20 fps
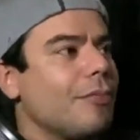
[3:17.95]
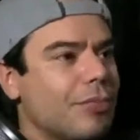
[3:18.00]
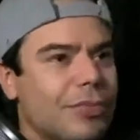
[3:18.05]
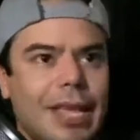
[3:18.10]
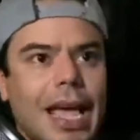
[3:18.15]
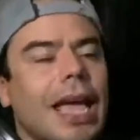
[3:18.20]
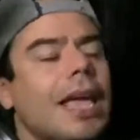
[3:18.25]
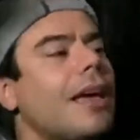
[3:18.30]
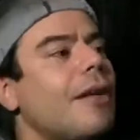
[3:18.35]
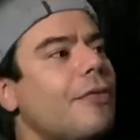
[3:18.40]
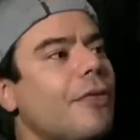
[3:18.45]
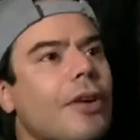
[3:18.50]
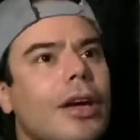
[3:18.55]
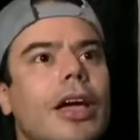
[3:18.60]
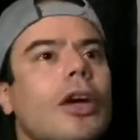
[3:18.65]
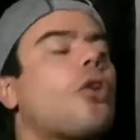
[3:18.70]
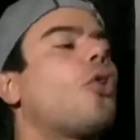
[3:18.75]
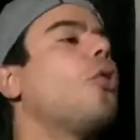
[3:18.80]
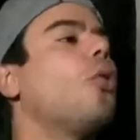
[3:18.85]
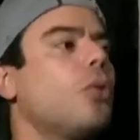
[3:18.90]
Take a
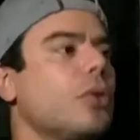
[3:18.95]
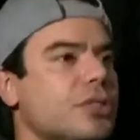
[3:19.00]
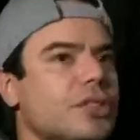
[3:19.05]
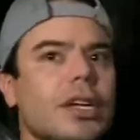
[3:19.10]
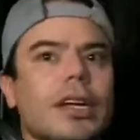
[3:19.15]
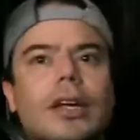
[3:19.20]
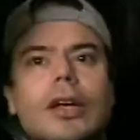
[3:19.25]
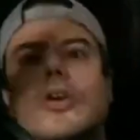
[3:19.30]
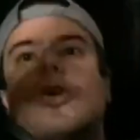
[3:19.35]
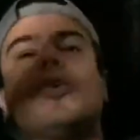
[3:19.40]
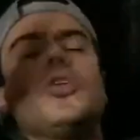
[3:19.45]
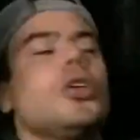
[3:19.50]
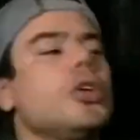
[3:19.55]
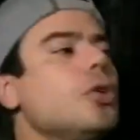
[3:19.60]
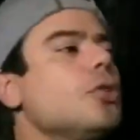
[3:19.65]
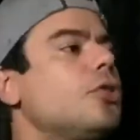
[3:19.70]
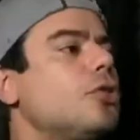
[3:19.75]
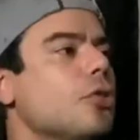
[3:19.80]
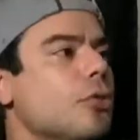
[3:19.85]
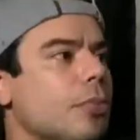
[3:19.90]
fucking course. Go to
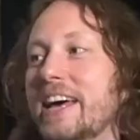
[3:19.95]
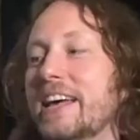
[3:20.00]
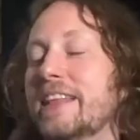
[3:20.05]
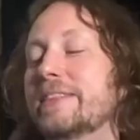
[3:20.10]
YouTube.